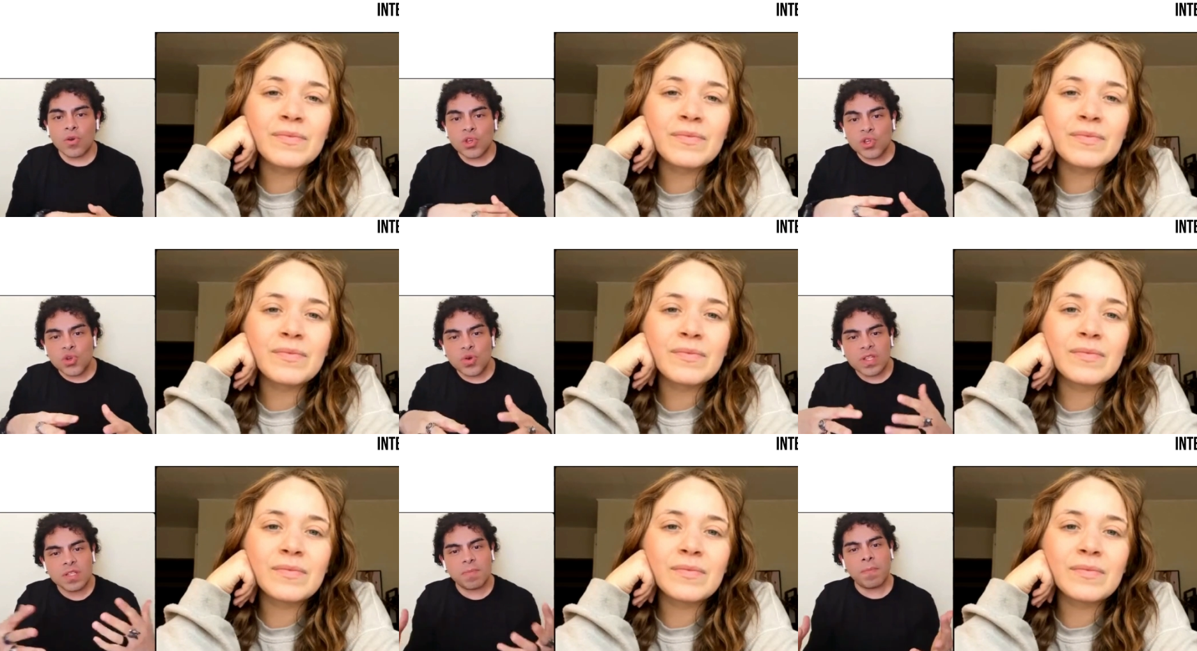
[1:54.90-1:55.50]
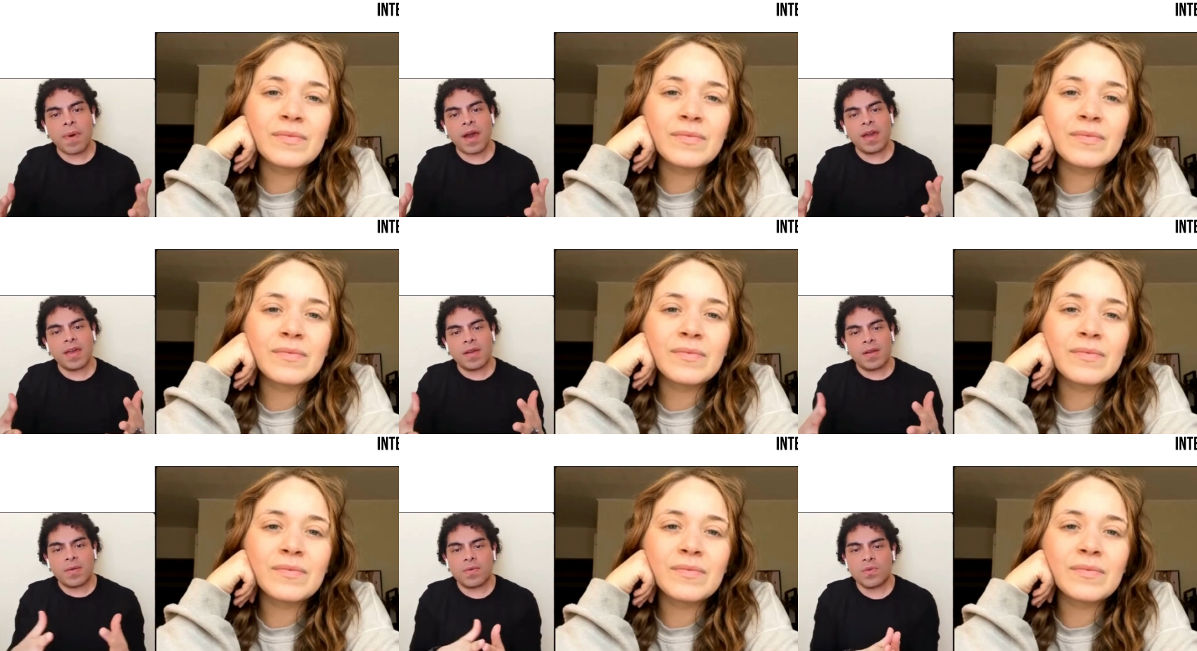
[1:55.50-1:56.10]
Speaker 1: how do you
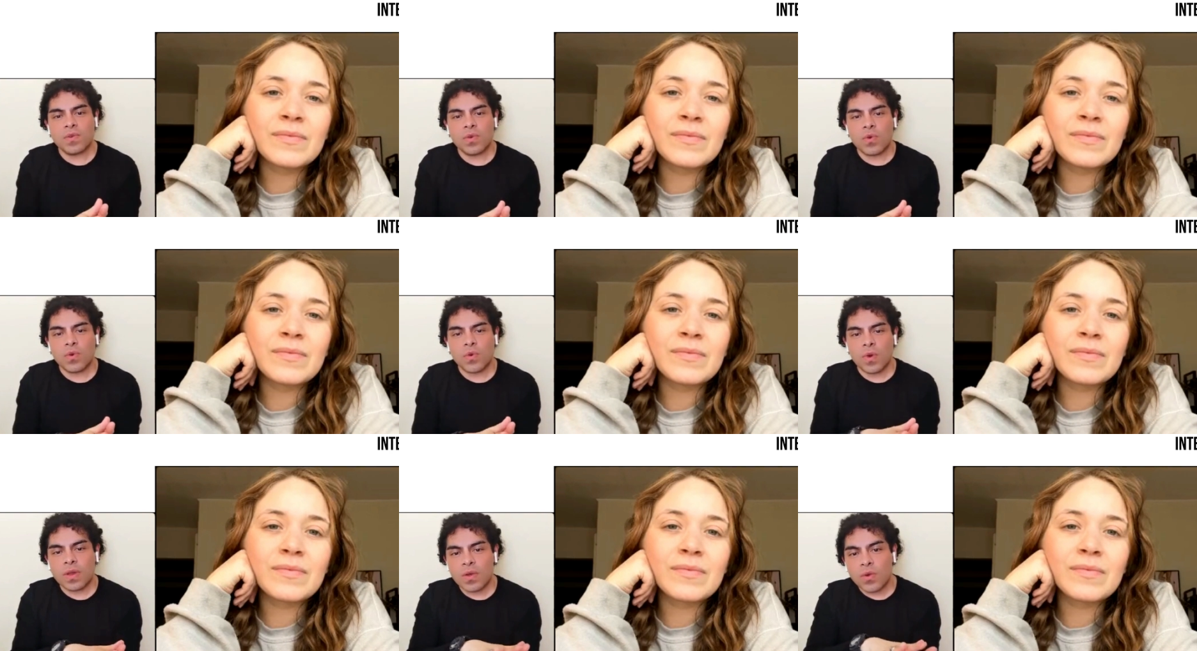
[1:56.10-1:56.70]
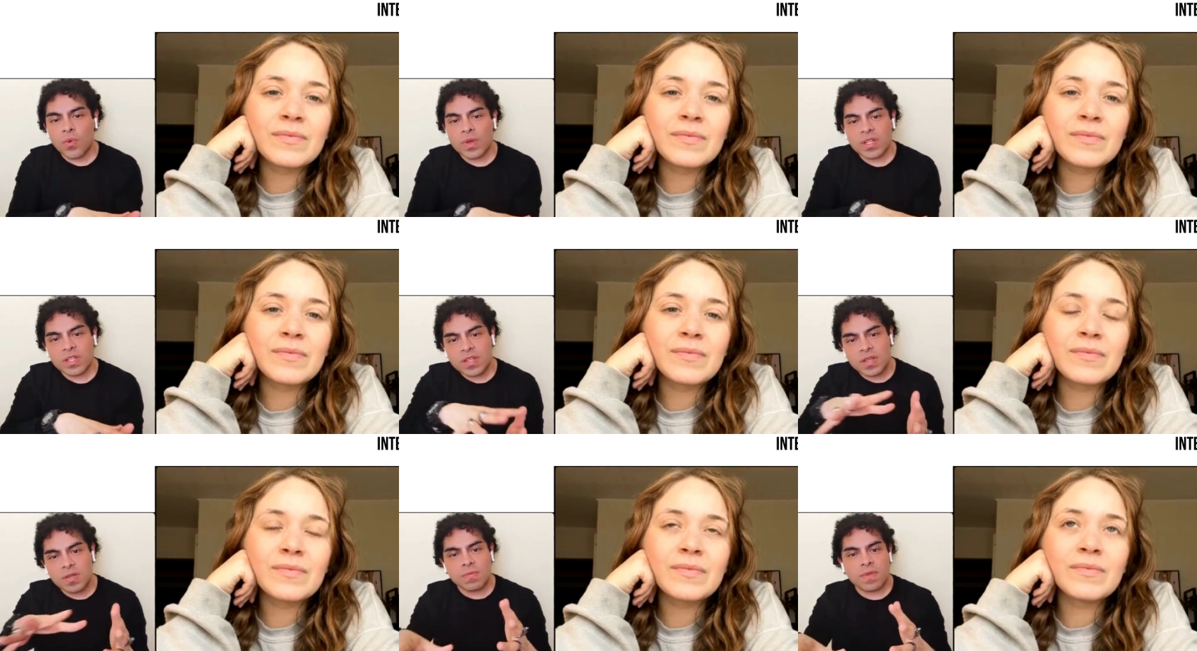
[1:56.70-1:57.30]
inspire? In
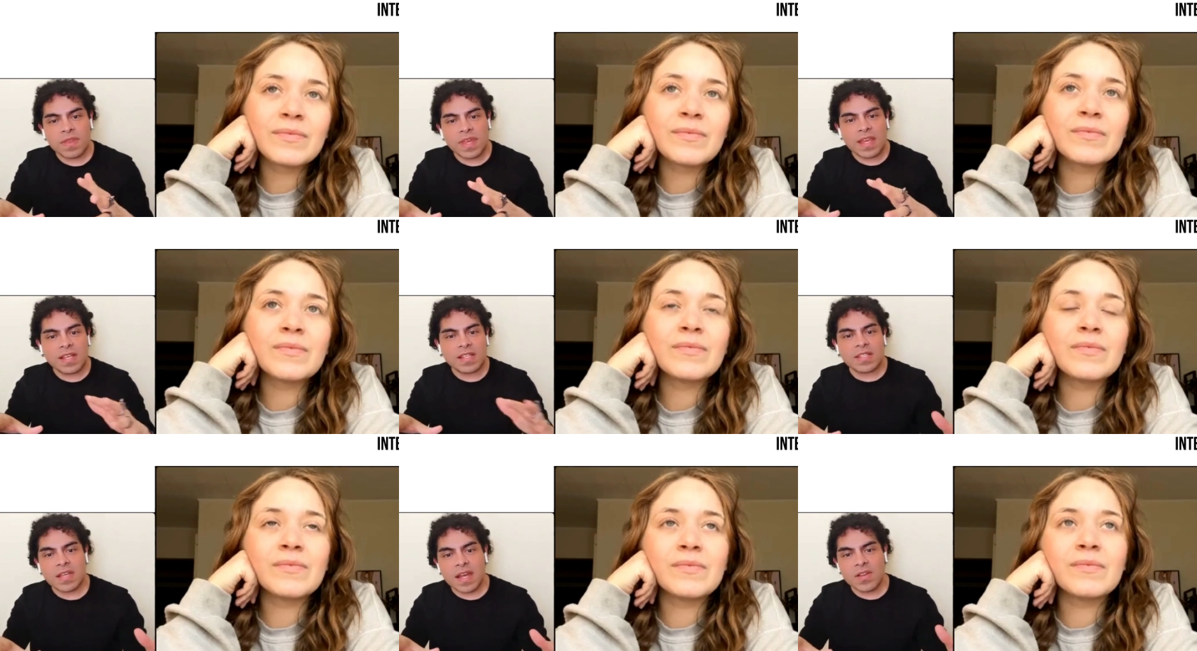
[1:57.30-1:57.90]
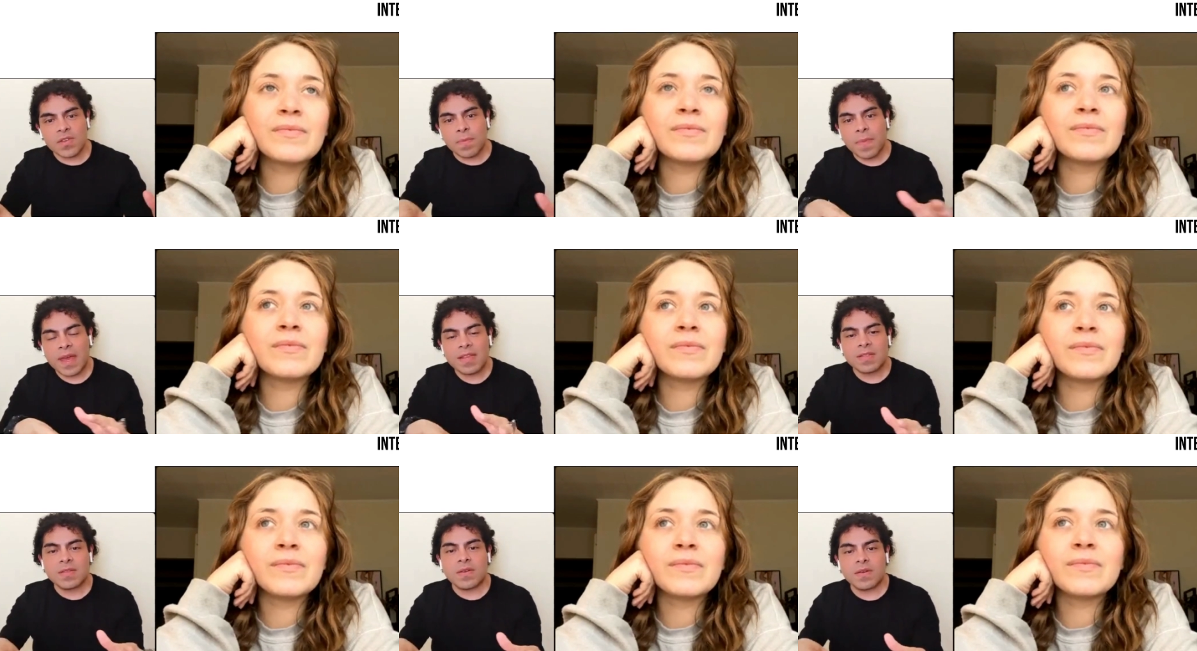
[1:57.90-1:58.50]
which things are you
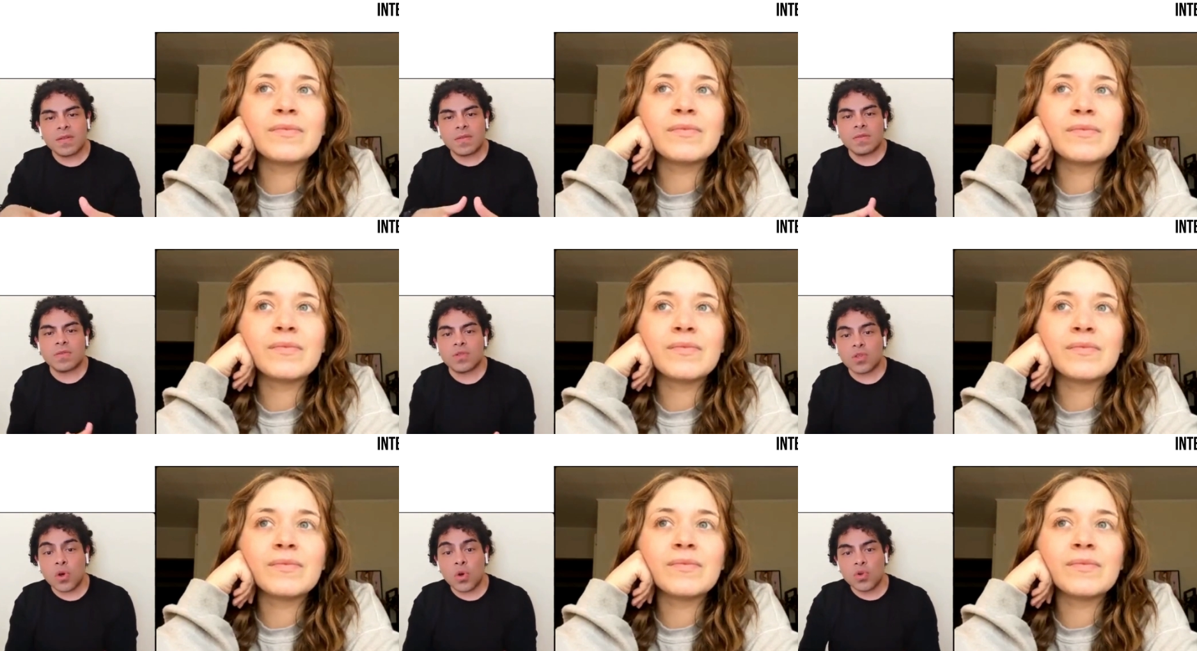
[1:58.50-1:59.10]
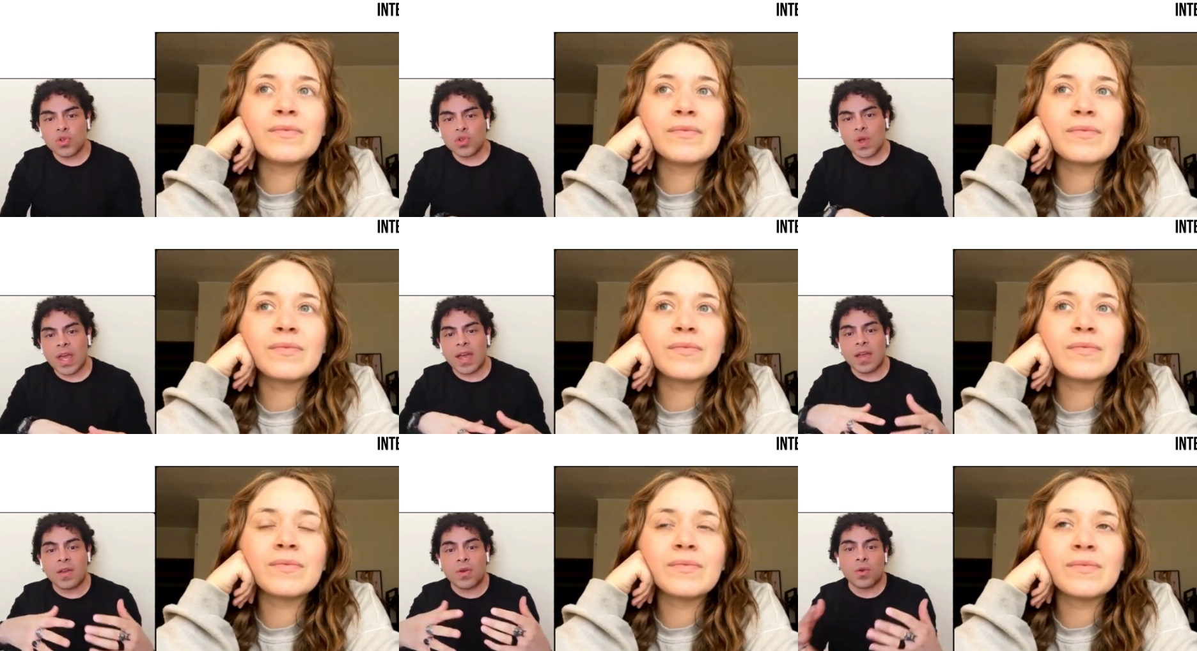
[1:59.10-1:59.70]
based on so you
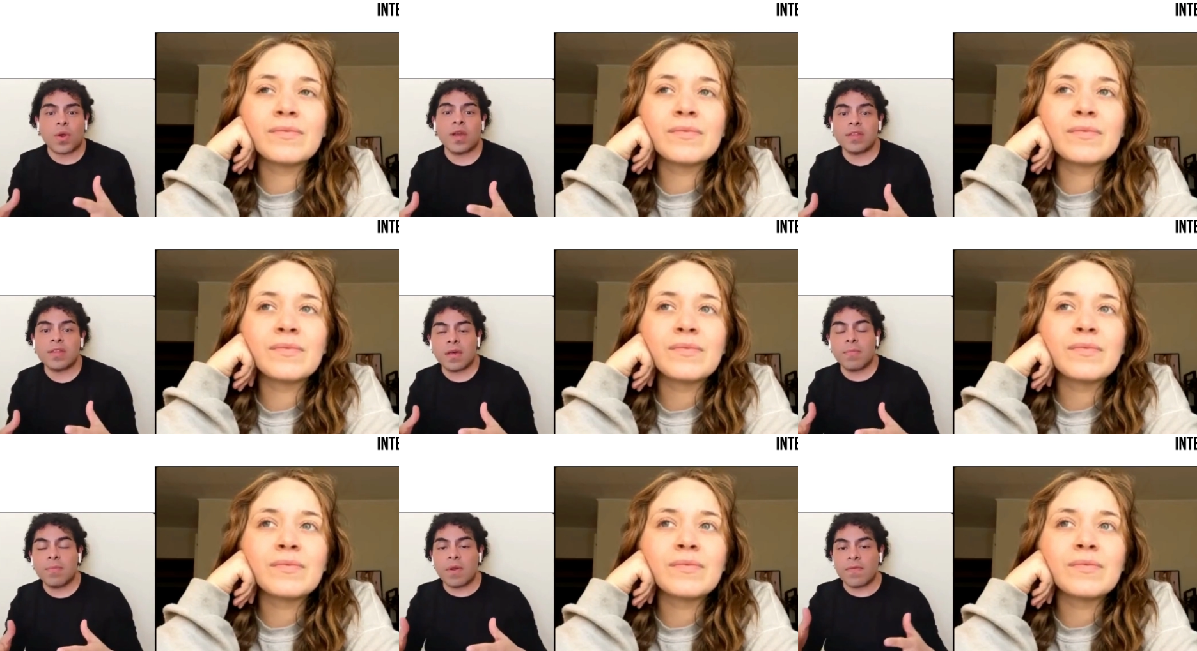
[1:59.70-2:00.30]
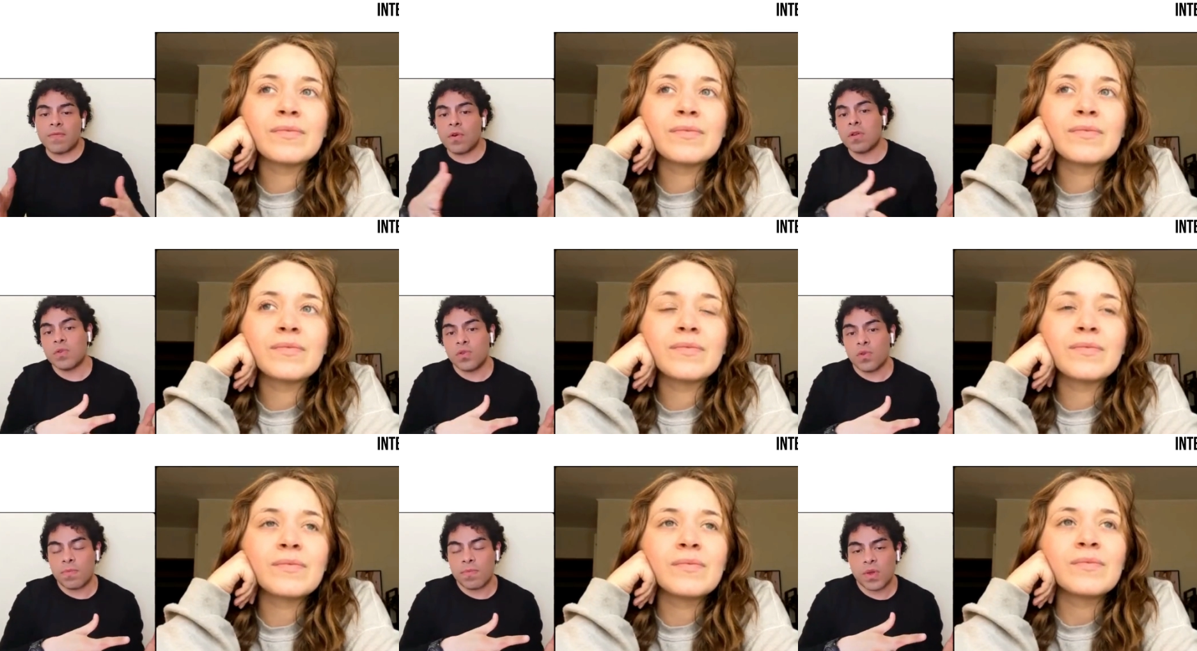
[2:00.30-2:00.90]
can write and
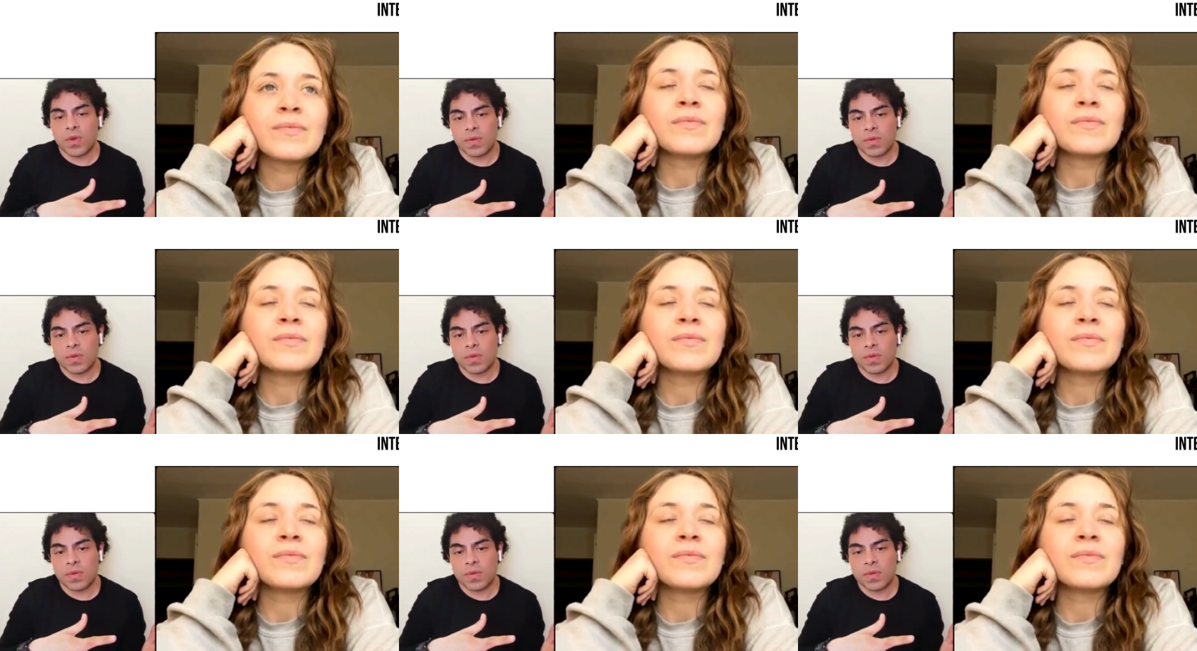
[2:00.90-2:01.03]
perform your